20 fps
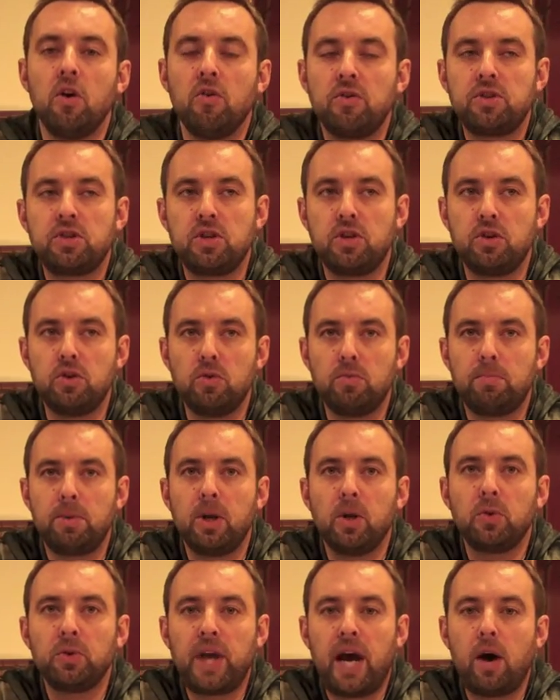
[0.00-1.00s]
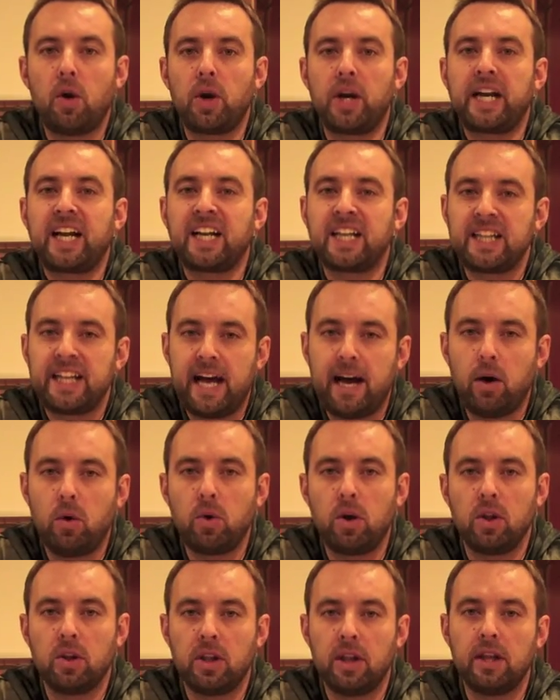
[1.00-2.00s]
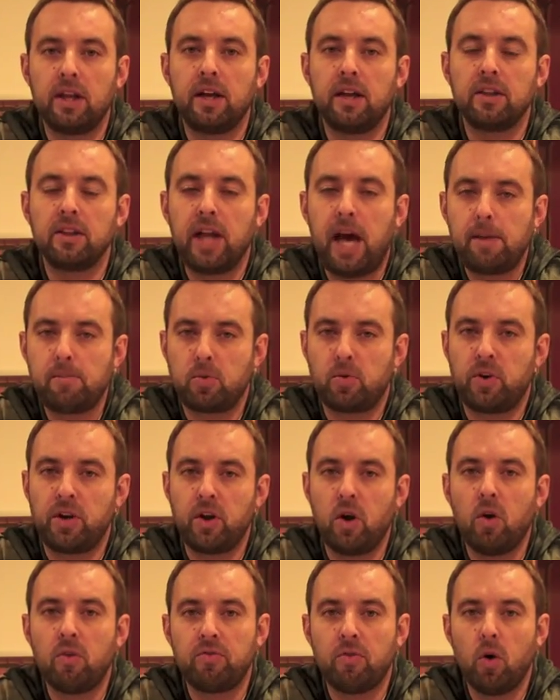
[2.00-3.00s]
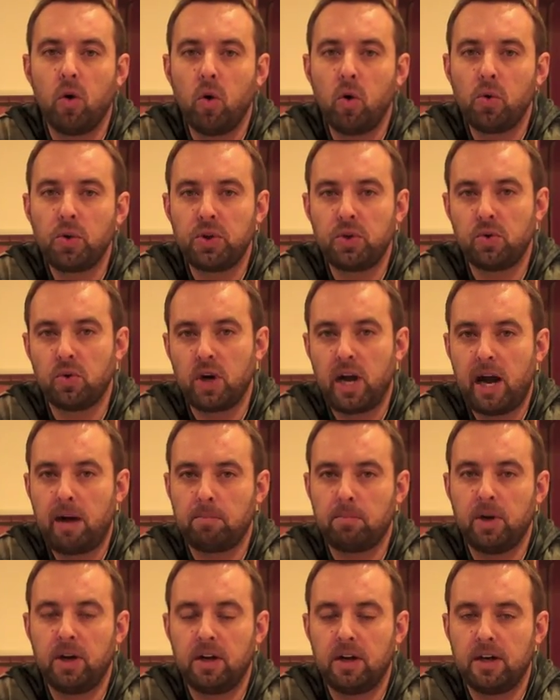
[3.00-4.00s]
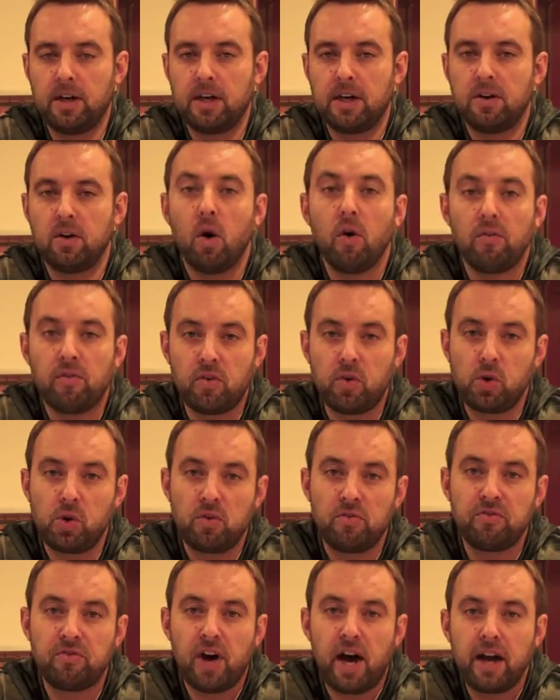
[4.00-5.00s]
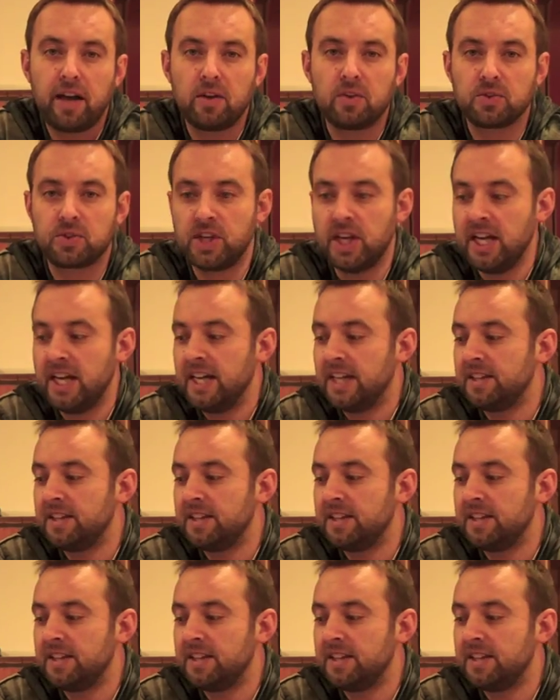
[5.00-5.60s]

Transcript: to build out a cloud uh, library of all your uh, uh, of all your files,